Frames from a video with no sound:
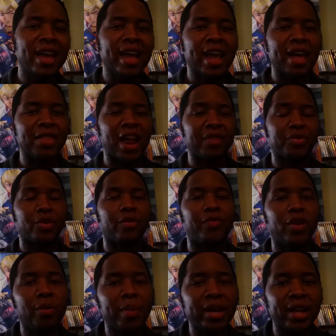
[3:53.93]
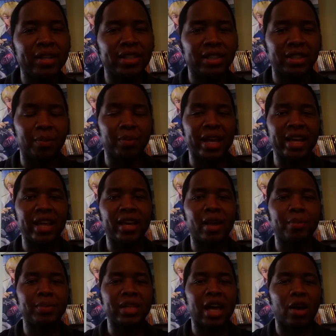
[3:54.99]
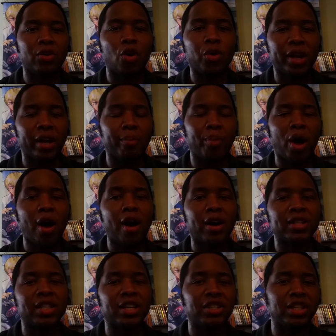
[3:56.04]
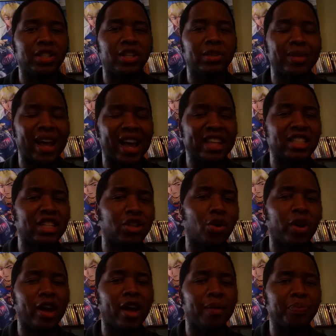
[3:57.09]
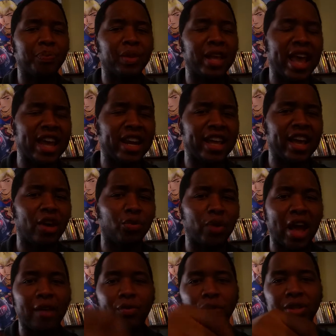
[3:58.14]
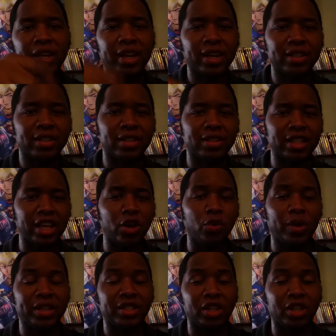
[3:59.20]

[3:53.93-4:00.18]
And after a few minutes, some lady comes out holding a box, and I guess she's handing out raffle tickets to see who gets